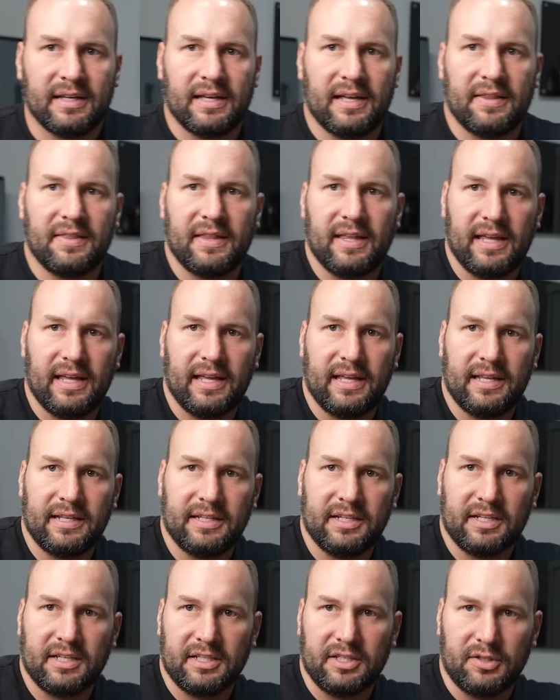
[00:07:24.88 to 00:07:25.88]
And
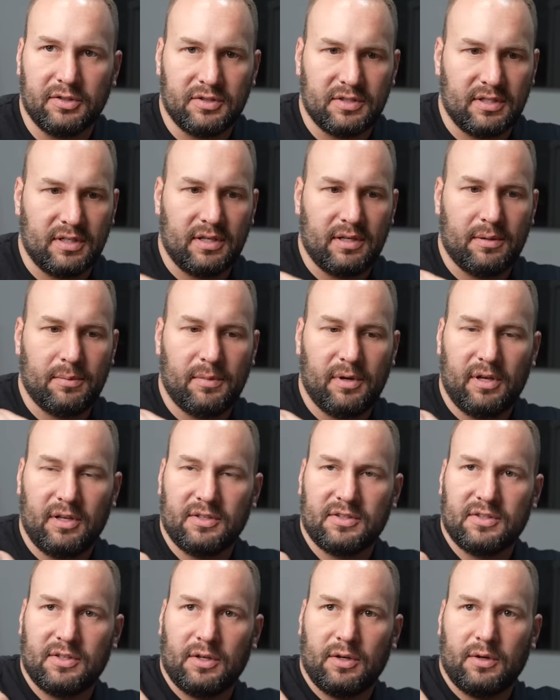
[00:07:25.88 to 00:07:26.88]
then you can use them
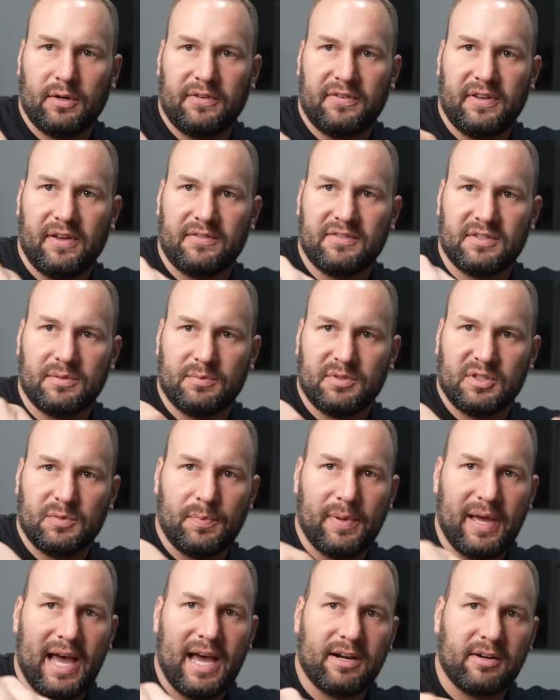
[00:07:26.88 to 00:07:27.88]
also if you have some
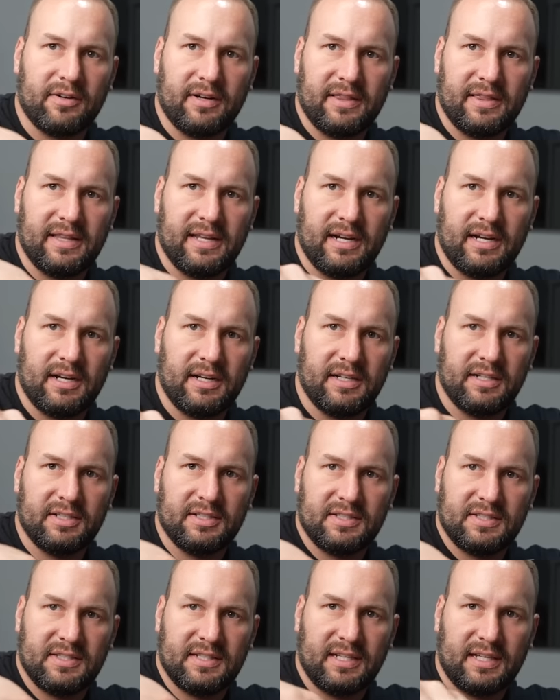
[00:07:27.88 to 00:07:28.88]
spatter in there, you
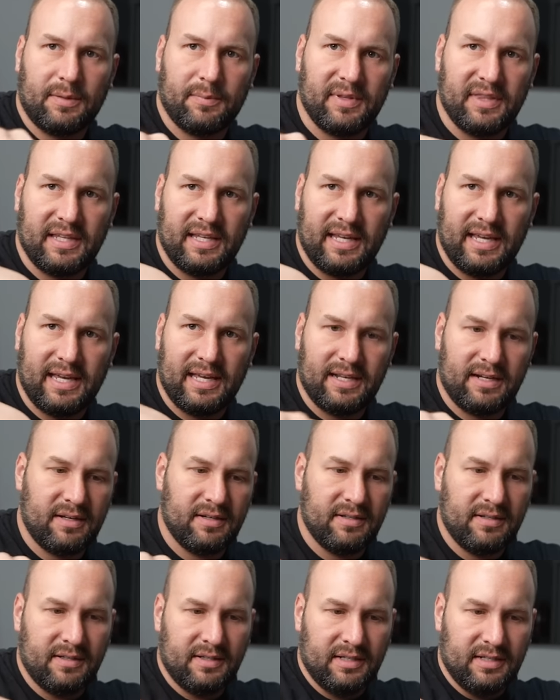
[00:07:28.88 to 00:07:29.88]
just stick them in the
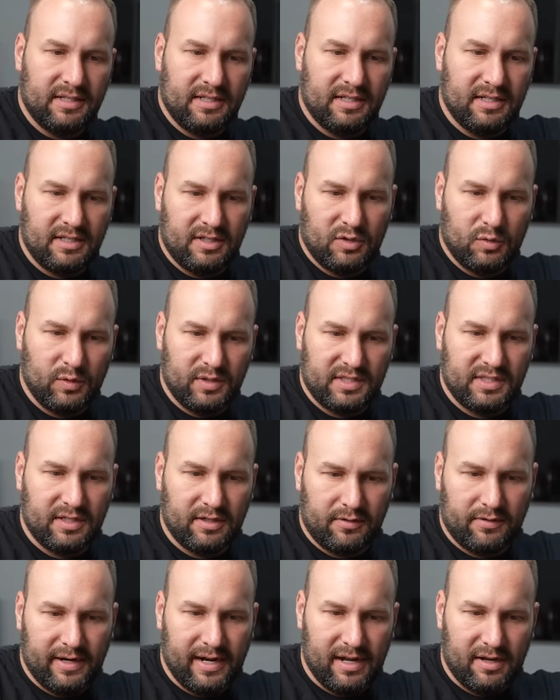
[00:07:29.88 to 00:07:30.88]
end and twist
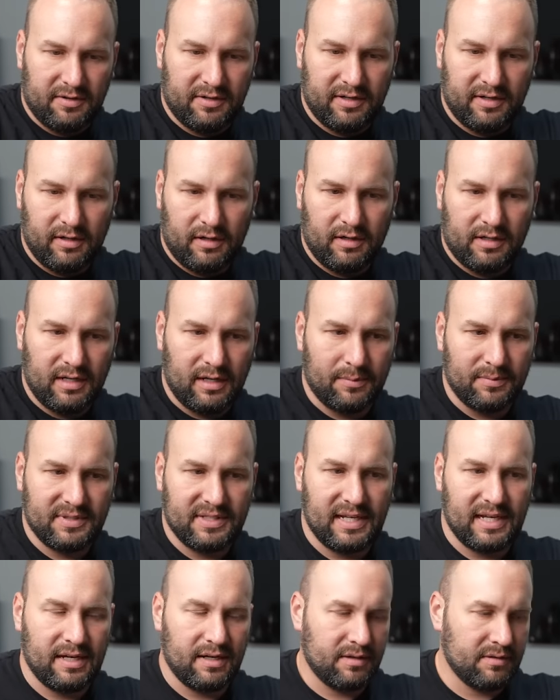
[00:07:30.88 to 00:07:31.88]
it around and it all
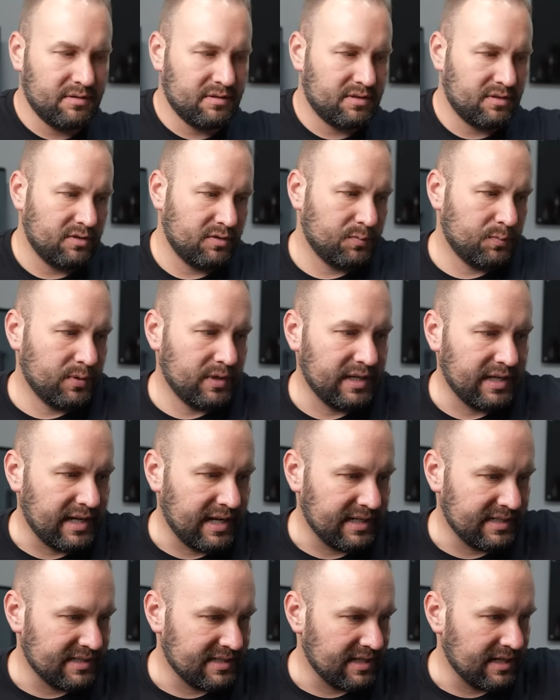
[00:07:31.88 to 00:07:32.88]
comes out. So it's pretty
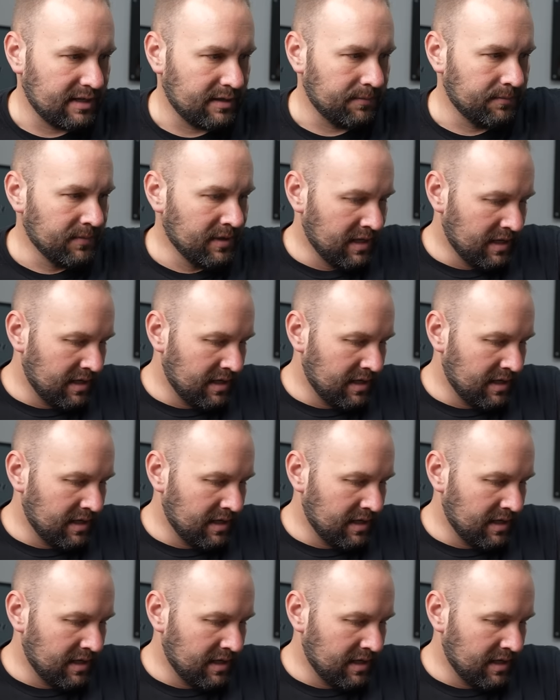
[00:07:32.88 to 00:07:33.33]
nice there.